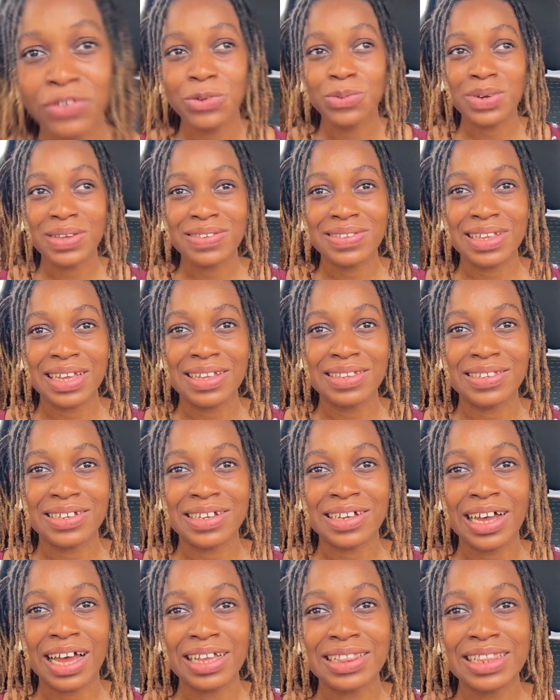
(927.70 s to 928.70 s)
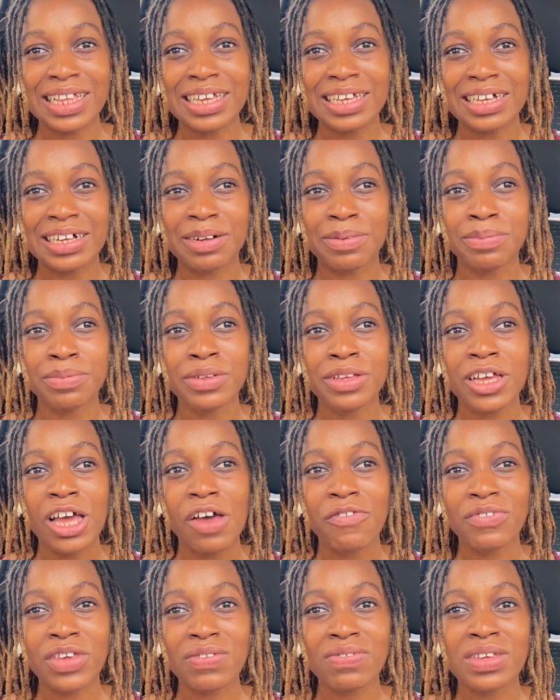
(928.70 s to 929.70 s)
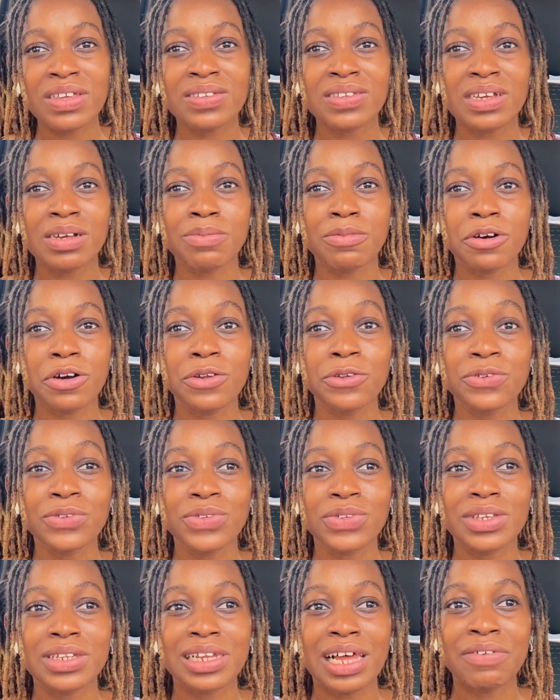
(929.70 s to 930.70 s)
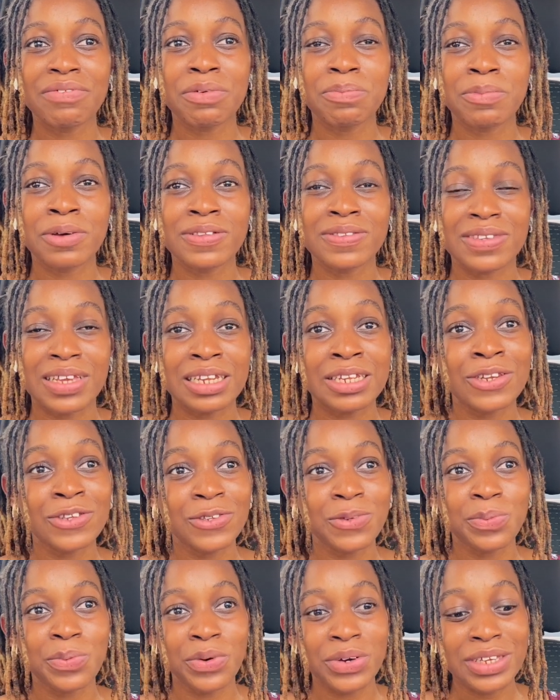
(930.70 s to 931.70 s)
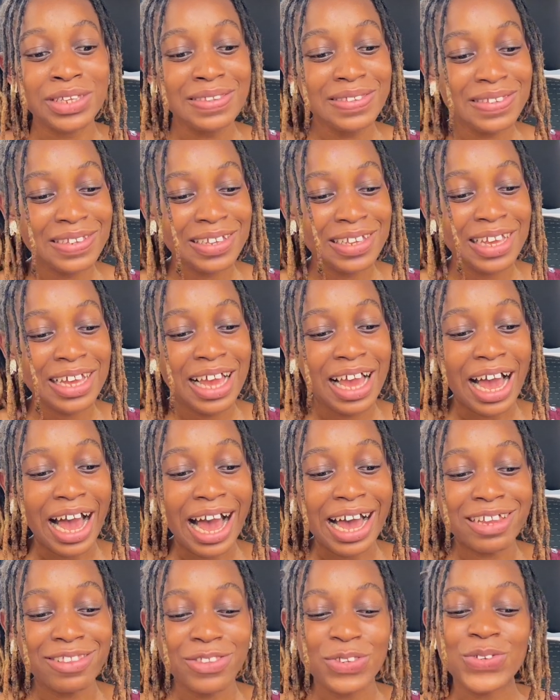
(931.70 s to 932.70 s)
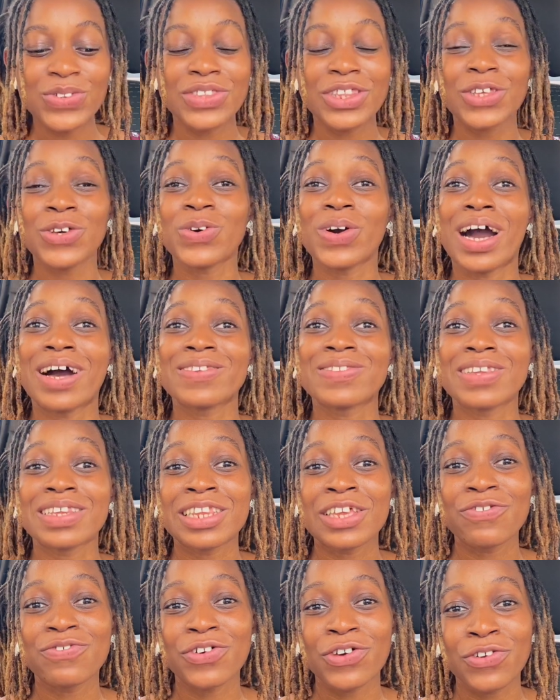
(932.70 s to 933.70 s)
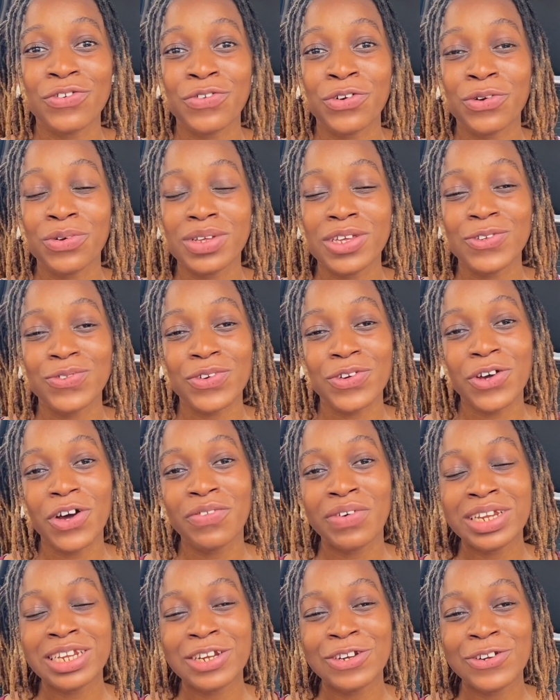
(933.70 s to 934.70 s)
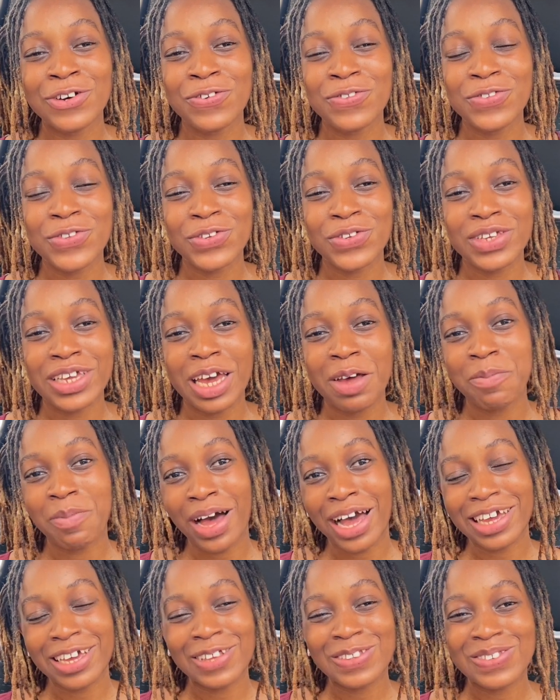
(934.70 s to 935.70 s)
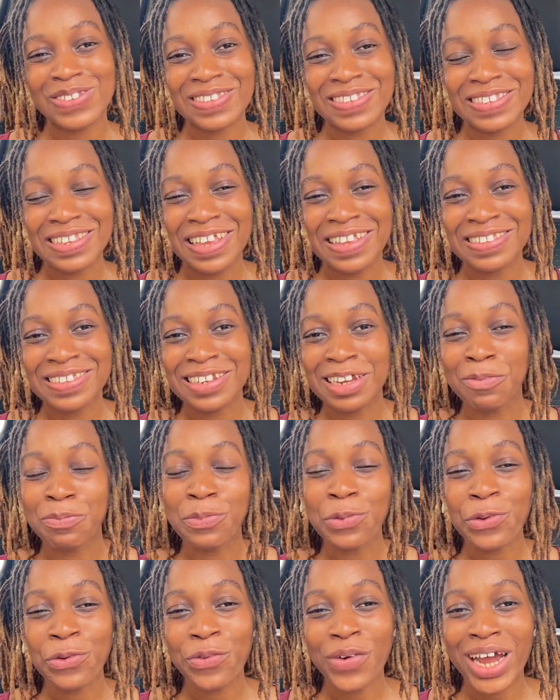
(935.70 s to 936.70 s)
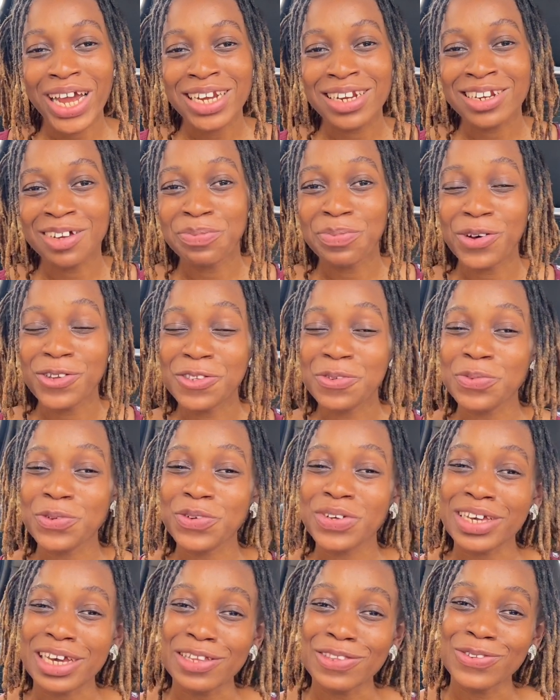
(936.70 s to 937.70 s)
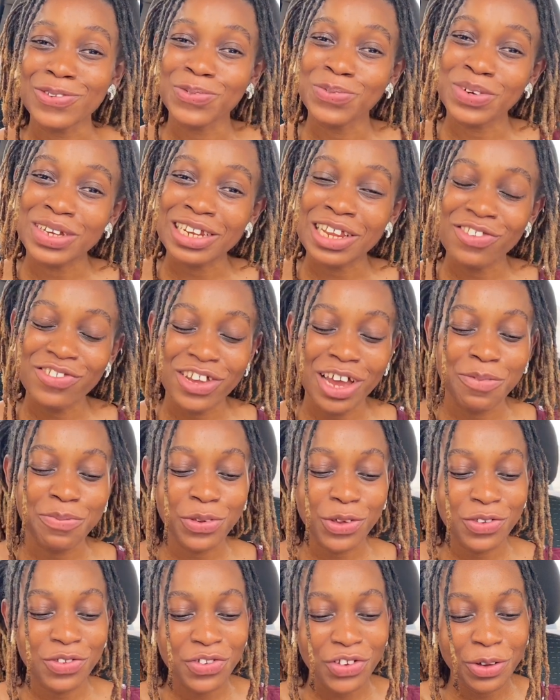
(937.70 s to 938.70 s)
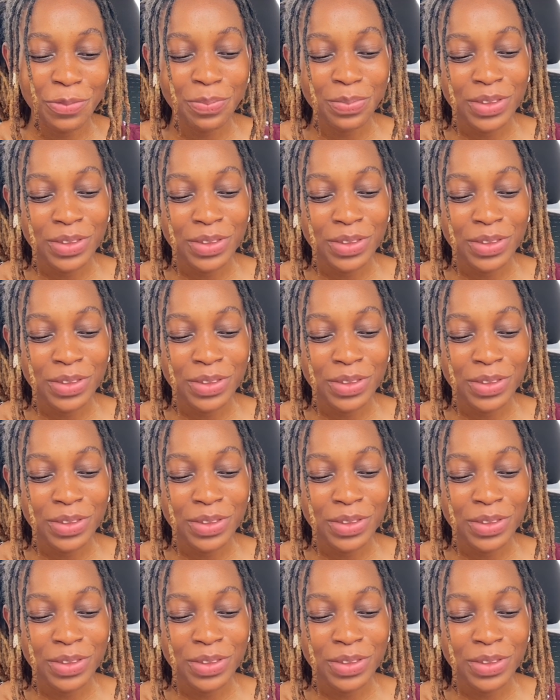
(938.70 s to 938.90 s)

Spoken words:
weeks later, I think Vivi's close to 11 months at this point. So Theo has to leave for the road. He's recovered enough to get back into season and bull riding and possibly get to win a championship.